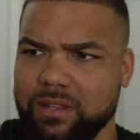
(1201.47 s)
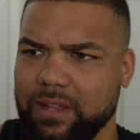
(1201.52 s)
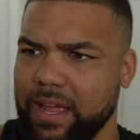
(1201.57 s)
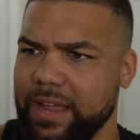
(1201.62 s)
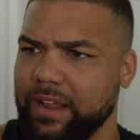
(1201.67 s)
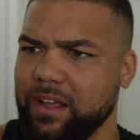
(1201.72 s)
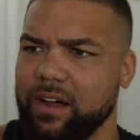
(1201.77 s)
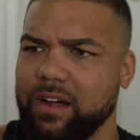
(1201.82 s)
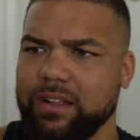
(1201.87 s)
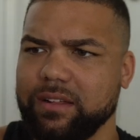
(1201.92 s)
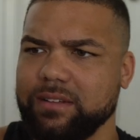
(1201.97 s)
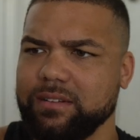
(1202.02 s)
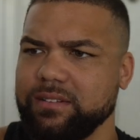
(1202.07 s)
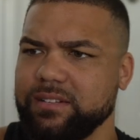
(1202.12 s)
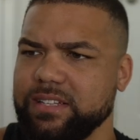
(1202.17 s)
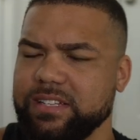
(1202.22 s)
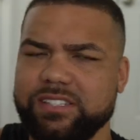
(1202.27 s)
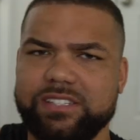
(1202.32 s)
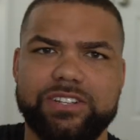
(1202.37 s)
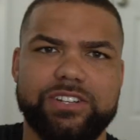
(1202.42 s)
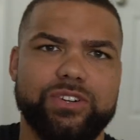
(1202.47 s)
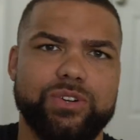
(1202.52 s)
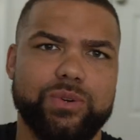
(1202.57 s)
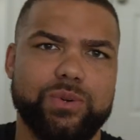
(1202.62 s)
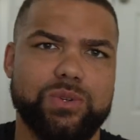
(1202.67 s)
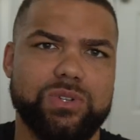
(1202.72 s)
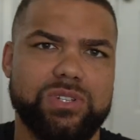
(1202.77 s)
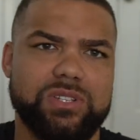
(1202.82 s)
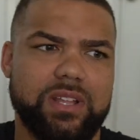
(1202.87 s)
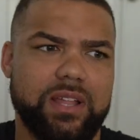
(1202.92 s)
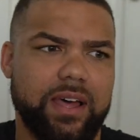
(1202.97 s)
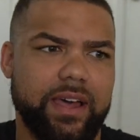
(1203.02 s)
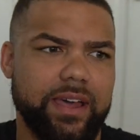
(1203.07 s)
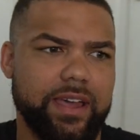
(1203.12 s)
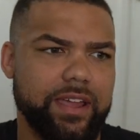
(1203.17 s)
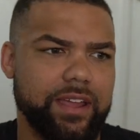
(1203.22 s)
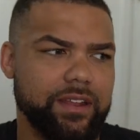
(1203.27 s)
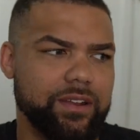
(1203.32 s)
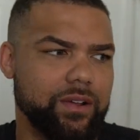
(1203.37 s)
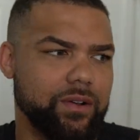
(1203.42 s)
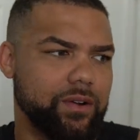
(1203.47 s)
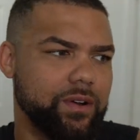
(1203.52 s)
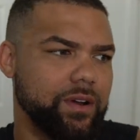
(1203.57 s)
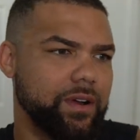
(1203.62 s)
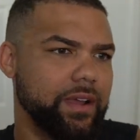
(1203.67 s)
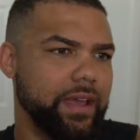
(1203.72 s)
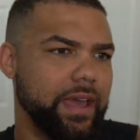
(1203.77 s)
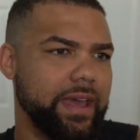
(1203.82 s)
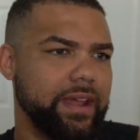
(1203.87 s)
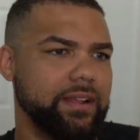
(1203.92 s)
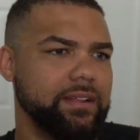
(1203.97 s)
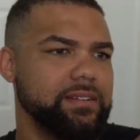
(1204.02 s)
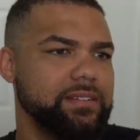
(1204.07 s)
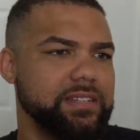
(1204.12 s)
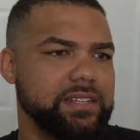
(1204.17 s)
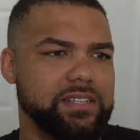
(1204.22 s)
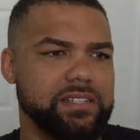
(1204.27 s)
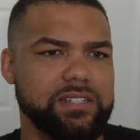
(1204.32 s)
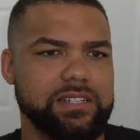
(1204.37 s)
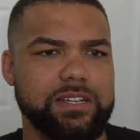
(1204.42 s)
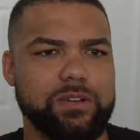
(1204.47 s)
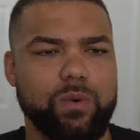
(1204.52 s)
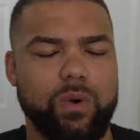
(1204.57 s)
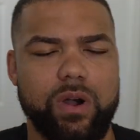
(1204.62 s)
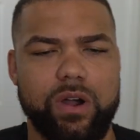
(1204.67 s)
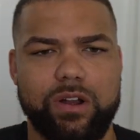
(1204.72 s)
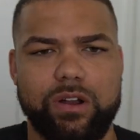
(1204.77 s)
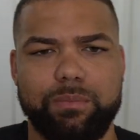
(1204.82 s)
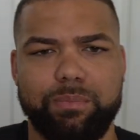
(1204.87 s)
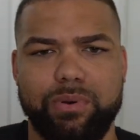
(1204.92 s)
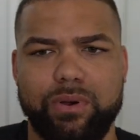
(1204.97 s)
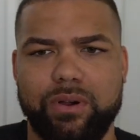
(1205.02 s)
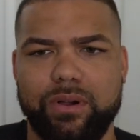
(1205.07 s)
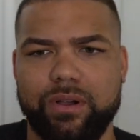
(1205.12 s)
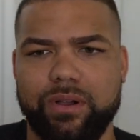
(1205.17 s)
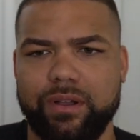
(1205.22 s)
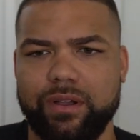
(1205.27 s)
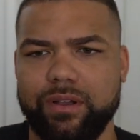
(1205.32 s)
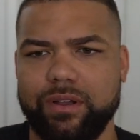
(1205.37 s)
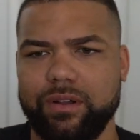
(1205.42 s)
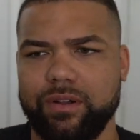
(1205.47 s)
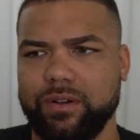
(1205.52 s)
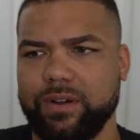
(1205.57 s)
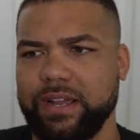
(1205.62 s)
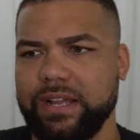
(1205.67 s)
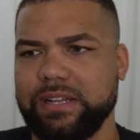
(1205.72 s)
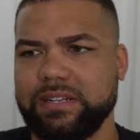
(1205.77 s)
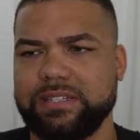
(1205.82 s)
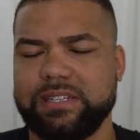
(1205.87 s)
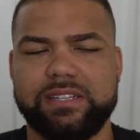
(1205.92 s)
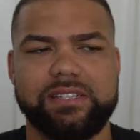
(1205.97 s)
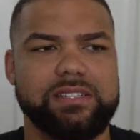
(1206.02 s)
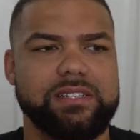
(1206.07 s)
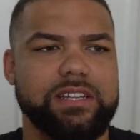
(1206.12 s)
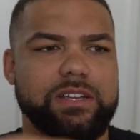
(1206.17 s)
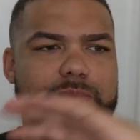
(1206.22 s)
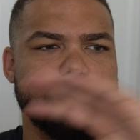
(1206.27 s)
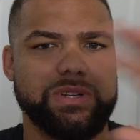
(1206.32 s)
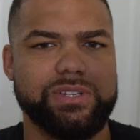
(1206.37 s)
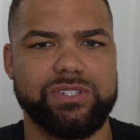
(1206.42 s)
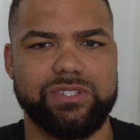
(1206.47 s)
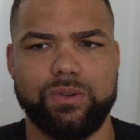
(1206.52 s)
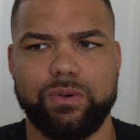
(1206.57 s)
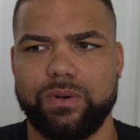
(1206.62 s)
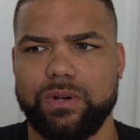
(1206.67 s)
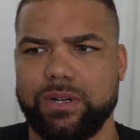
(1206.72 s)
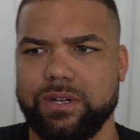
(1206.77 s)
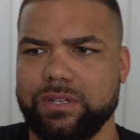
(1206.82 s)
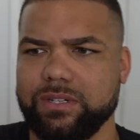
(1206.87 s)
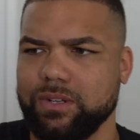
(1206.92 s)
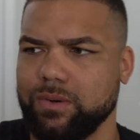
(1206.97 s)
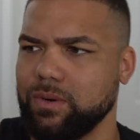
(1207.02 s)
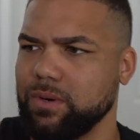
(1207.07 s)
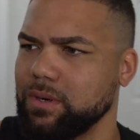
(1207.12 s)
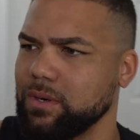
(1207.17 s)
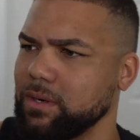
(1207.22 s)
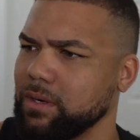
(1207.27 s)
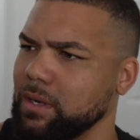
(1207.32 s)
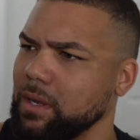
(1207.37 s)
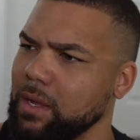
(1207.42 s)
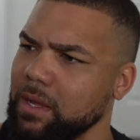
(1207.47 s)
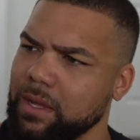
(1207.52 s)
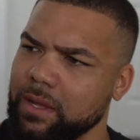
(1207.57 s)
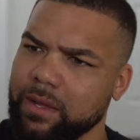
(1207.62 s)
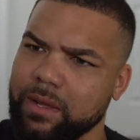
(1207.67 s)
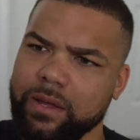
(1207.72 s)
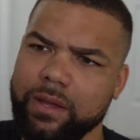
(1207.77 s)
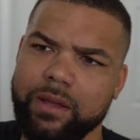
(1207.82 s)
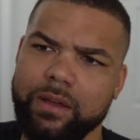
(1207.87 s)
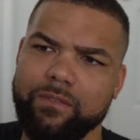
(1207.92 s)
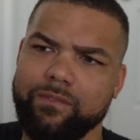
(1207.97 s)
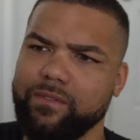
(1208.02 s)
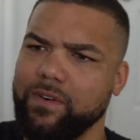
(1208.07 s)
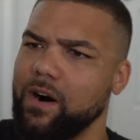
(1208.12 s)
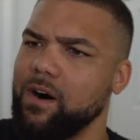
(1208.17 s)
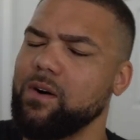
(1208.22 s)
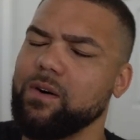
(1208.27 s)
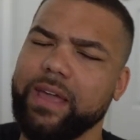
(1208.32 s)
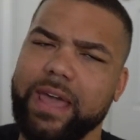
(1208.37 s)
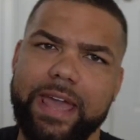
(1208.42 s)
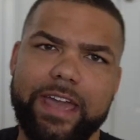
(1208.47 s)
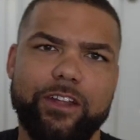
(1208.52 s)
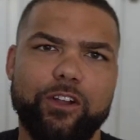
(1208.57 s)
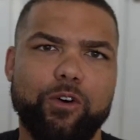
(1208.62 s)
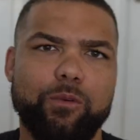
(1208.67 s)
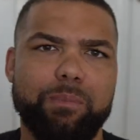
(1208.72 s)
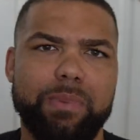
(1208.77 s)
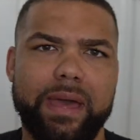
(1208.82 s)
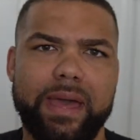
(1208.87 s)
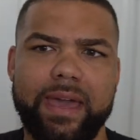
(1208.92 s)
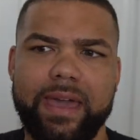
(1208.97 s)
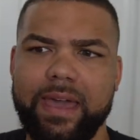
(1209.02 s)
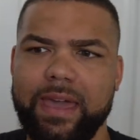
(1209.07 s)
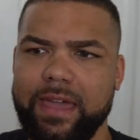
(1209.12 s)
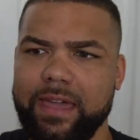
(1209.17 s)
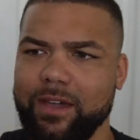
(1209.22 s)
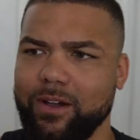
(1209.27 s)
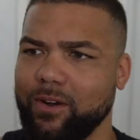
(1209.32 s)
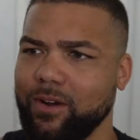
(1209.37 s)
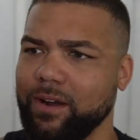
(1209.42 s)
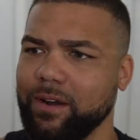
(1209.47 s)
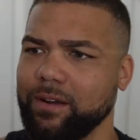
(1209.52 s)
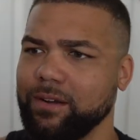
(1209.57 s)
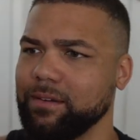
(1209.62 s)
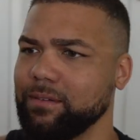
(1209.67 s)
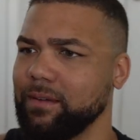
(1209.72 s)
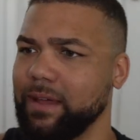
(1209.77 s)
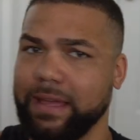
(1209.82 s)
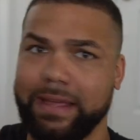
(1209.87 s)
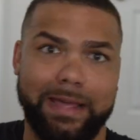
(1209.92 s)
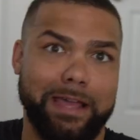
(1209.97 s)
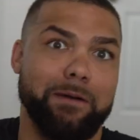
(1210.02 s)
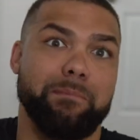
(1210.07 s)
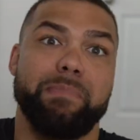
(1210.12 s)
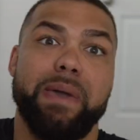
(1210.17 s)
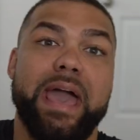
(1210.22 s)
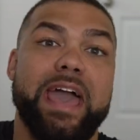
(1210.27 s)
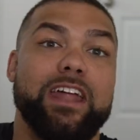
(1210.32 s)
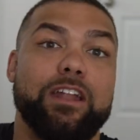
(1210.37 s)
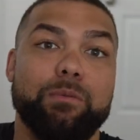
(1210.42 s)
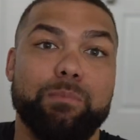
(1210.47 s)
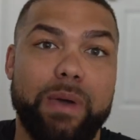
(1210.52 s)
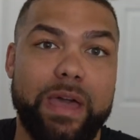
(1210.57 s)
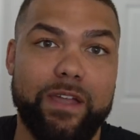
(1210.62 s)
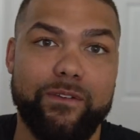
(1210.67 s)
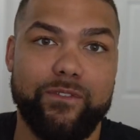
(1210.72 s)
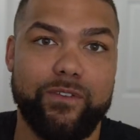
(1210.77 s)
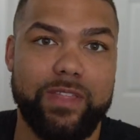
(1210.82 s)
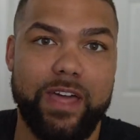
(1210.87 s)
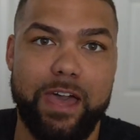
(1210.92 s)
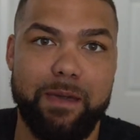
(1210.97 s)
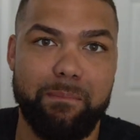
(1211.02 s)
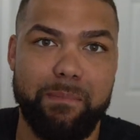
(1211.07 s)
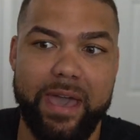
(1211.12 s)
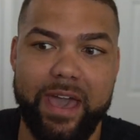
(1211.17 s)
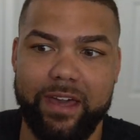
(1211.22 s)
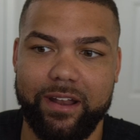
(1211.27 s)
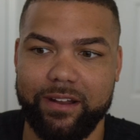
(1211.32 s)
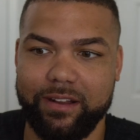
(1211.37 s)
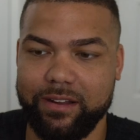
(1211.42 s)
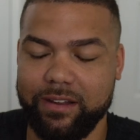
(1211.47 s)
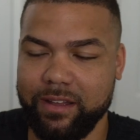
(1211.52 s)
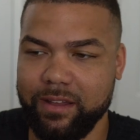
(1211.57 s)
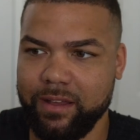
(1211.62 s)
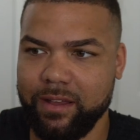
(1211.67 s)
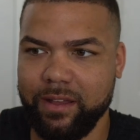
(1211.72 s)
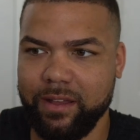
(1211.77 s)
like on Disney Cruise Line or at a Disney water park or a Disney resort or Volcano Bay or Cabana Bay for that matter,